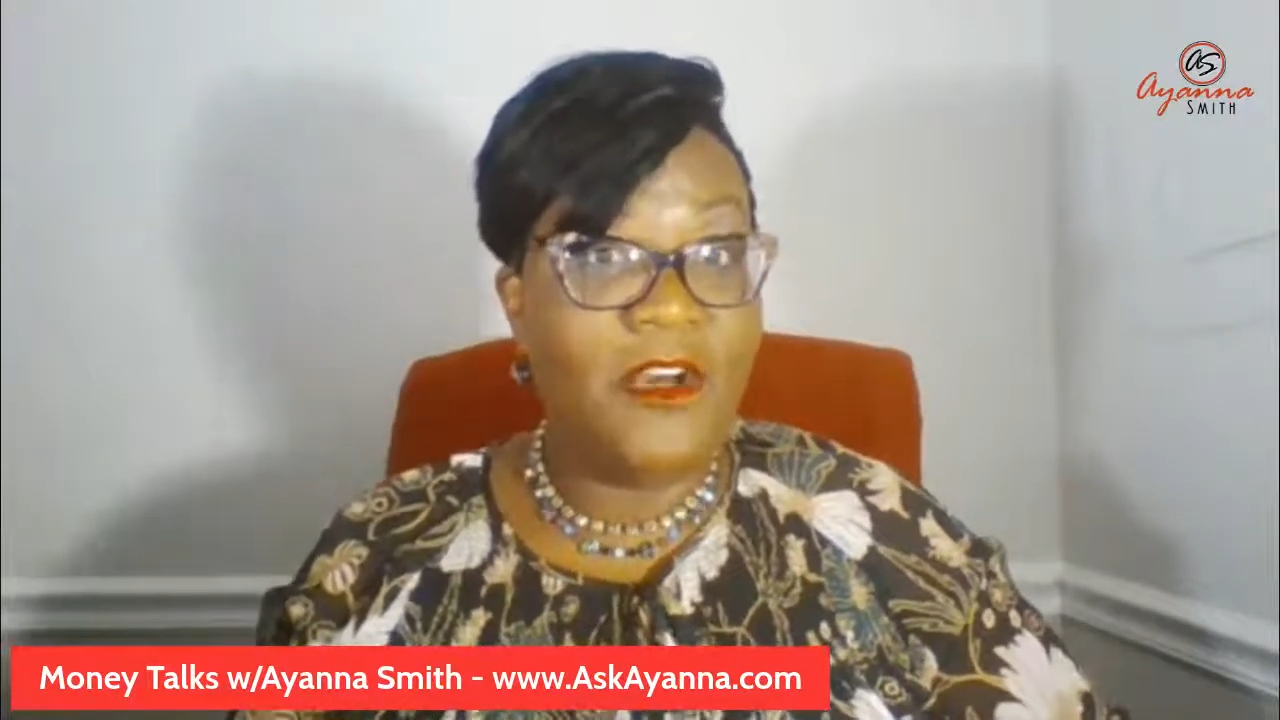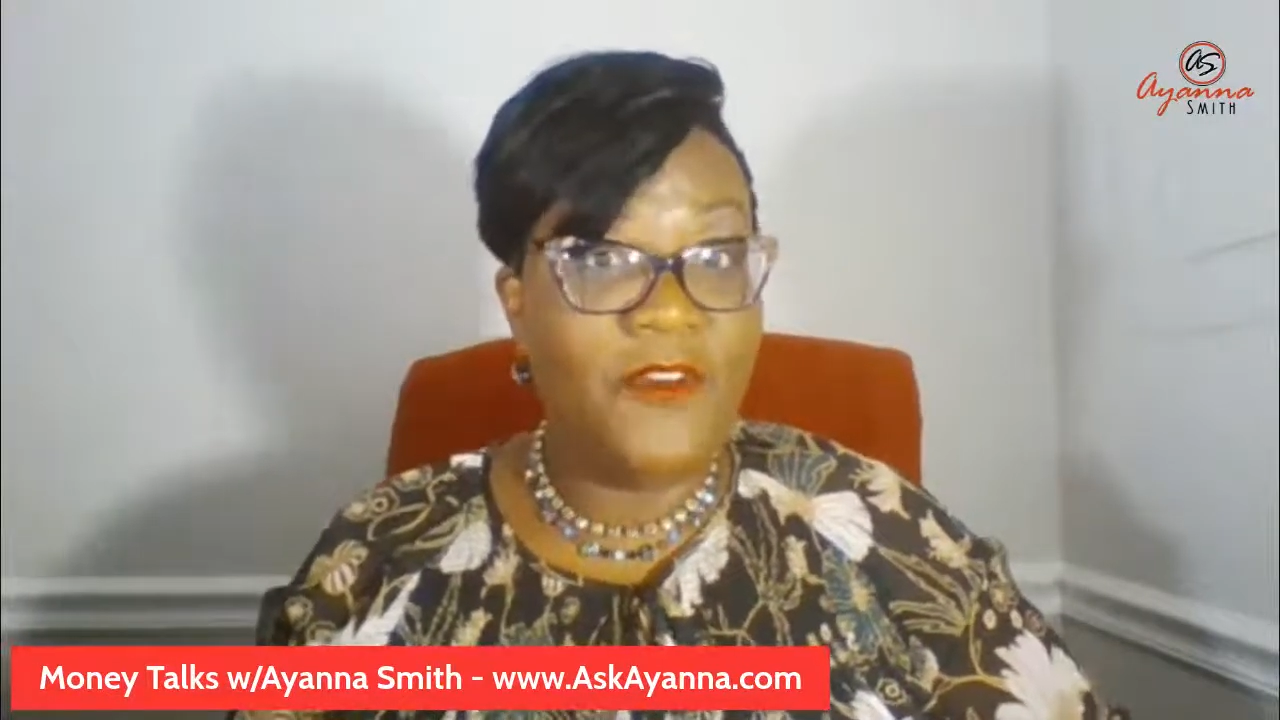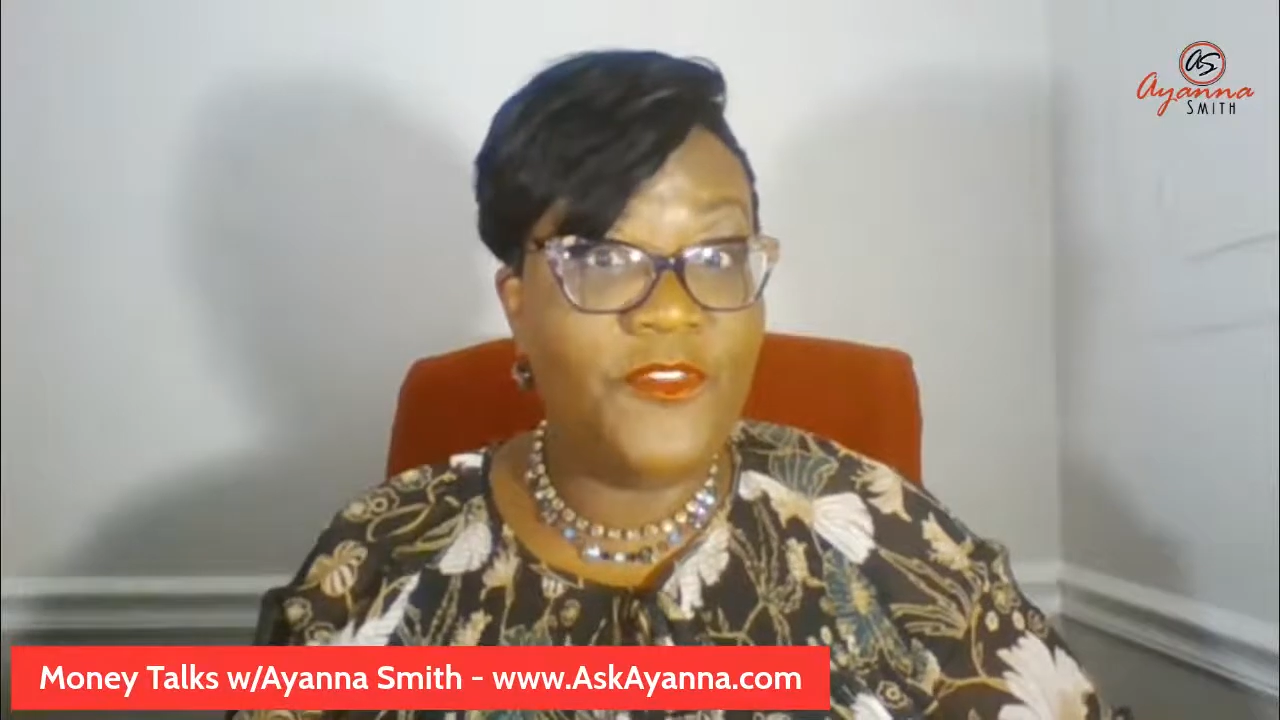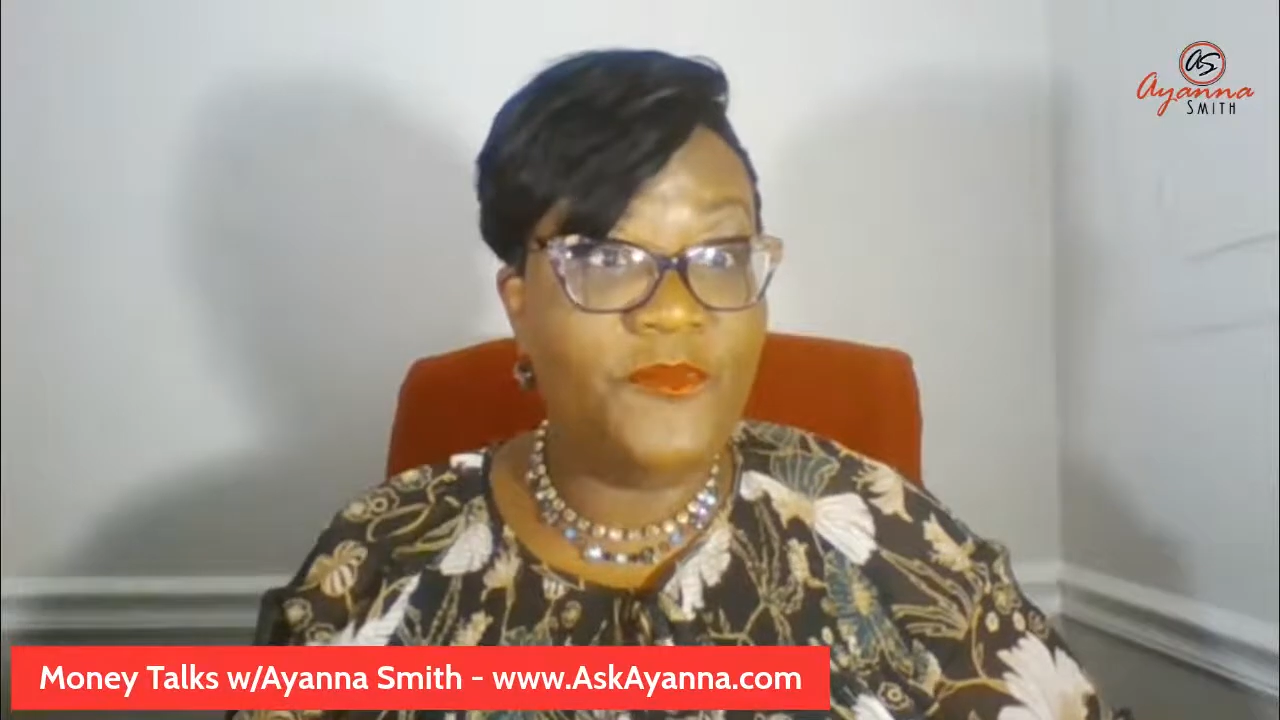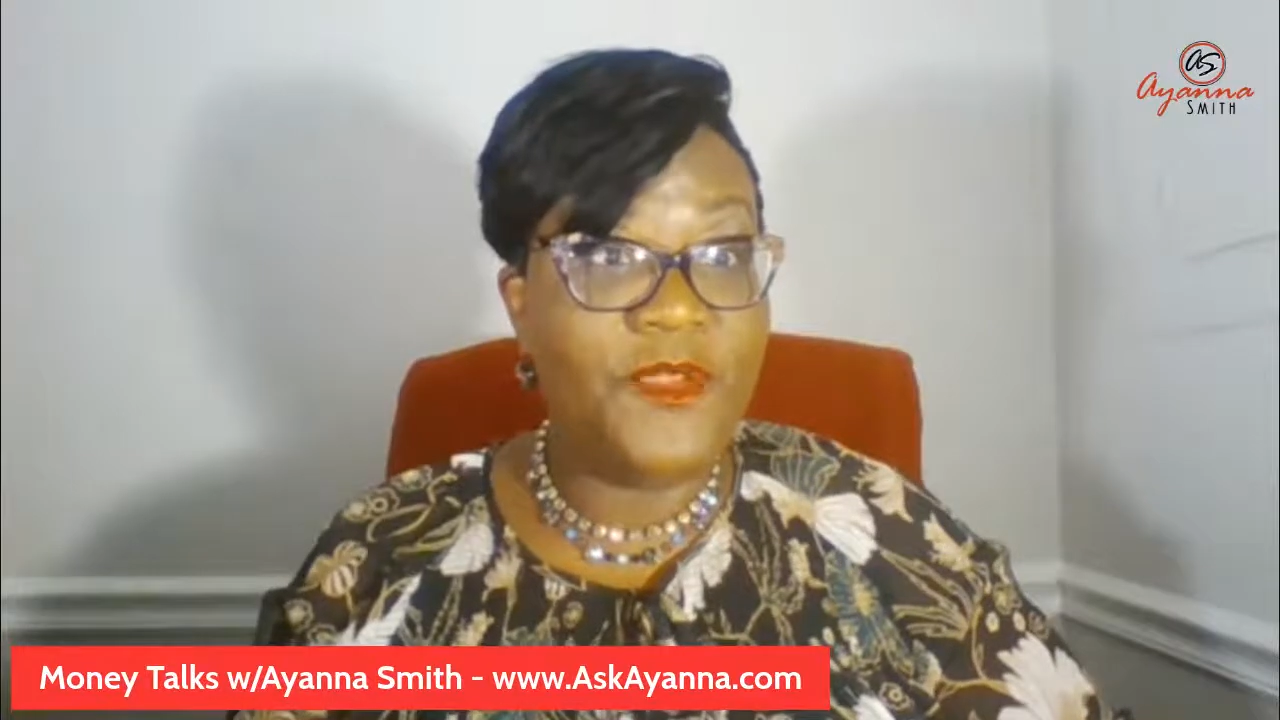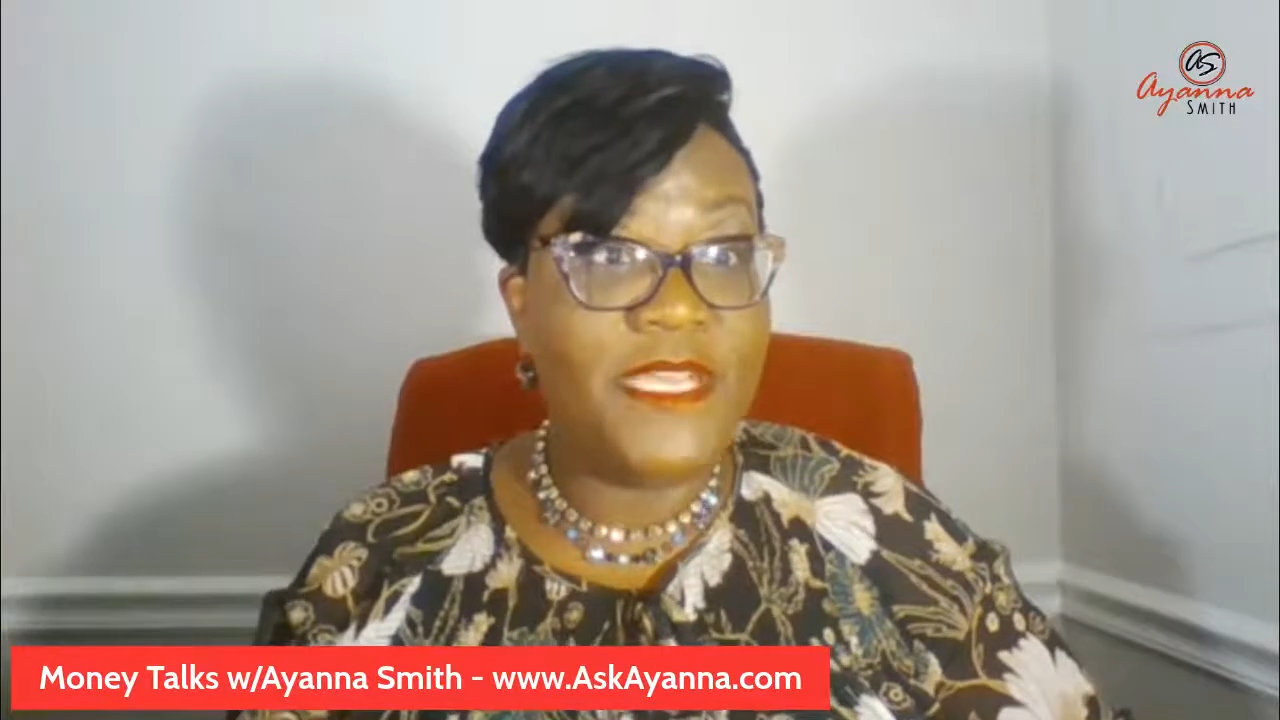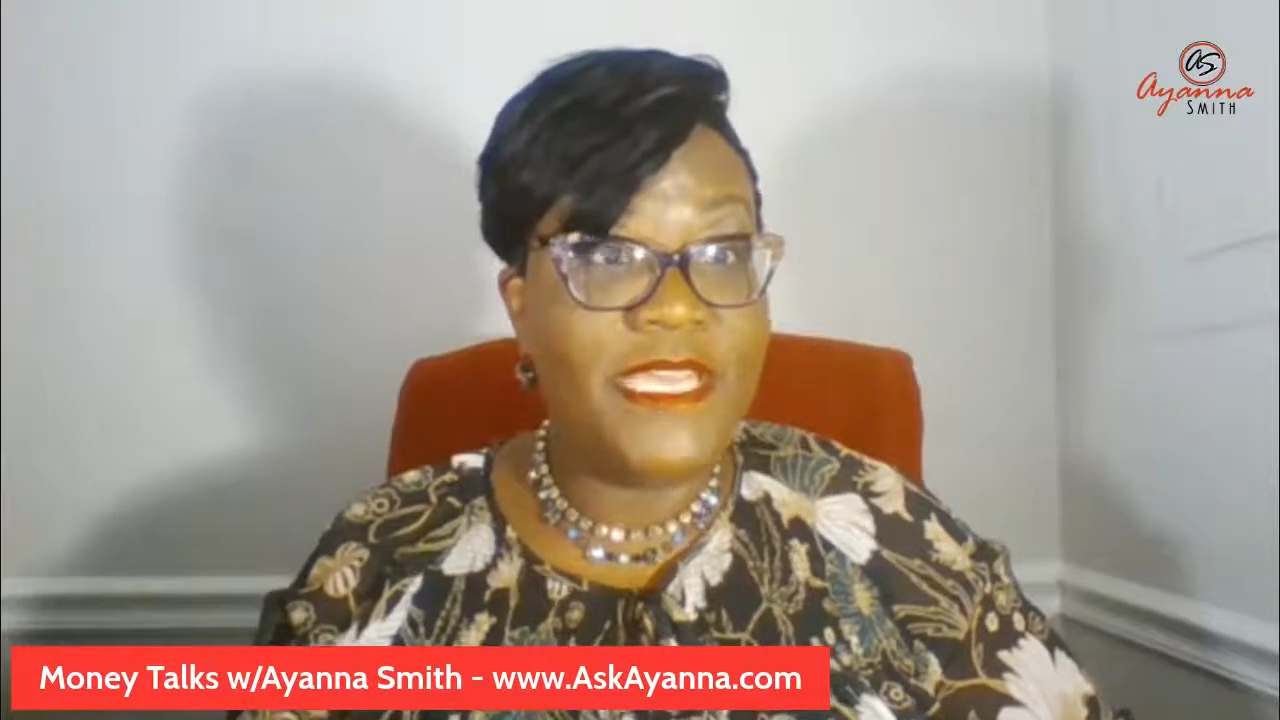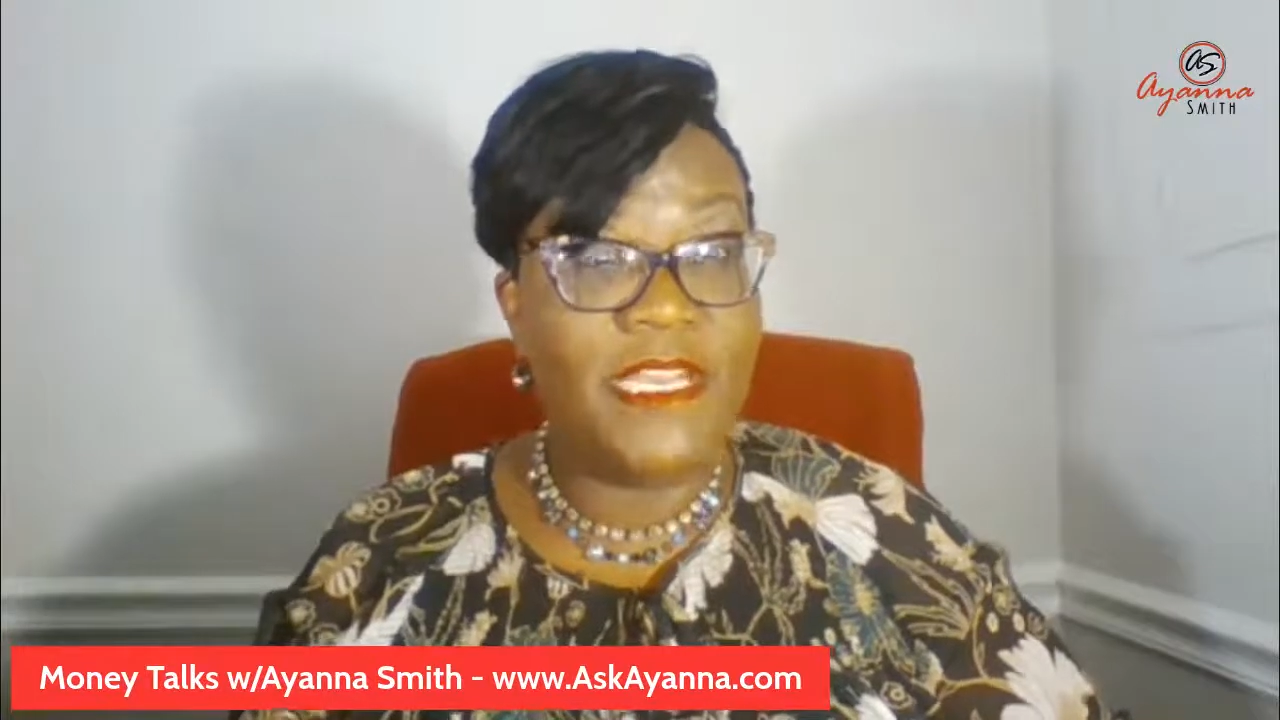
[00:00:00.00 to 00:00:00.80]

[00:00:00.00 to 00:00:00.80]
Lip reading: often read.